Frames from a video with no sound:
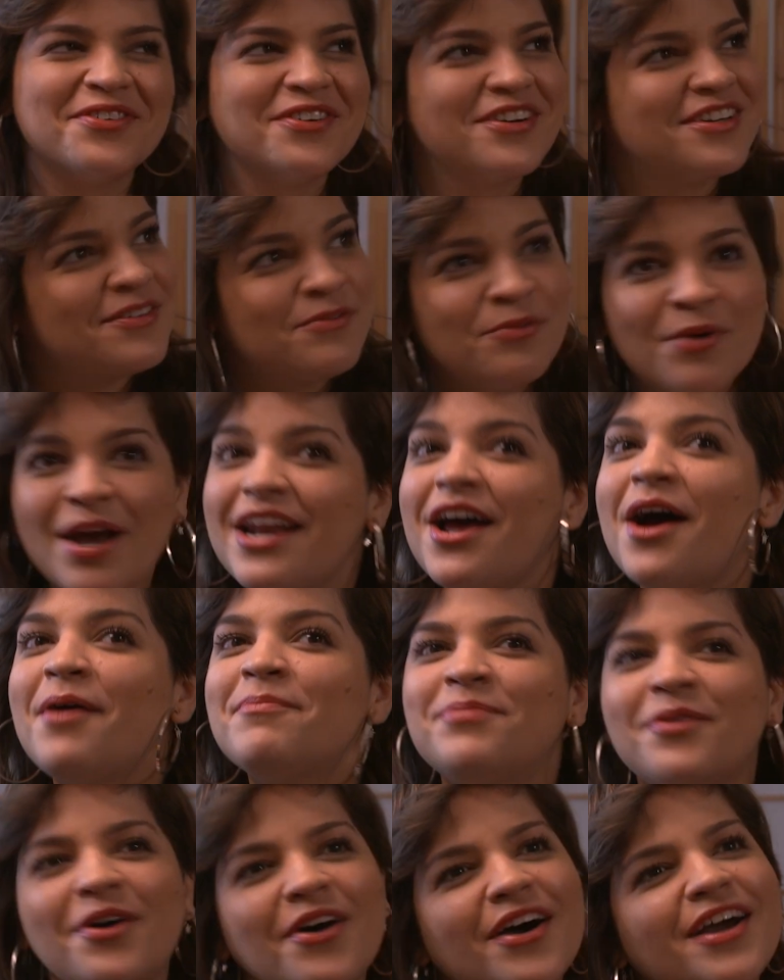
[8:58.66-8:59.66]
force. Wait
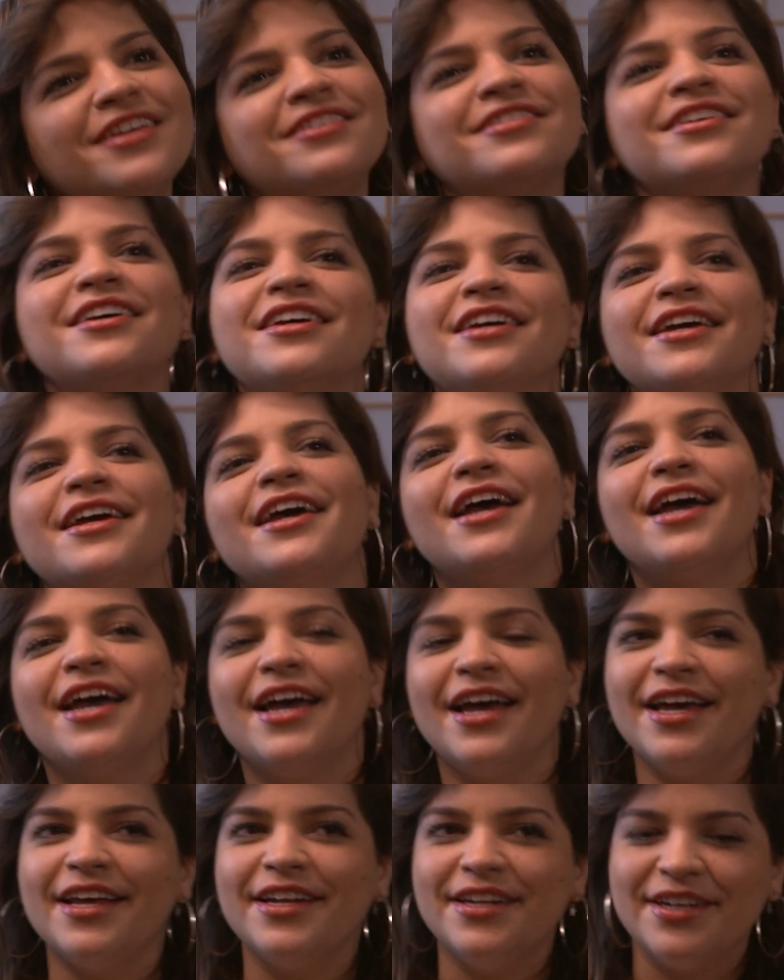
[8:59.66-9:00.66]
up, boys!
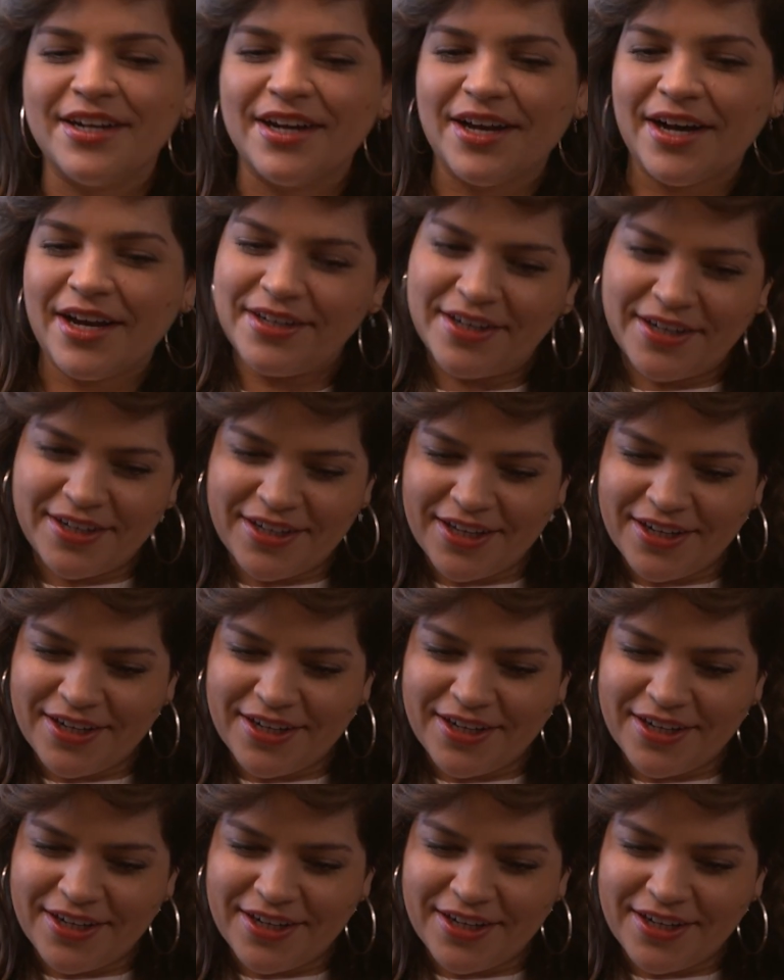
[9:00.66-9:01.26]
And I didn't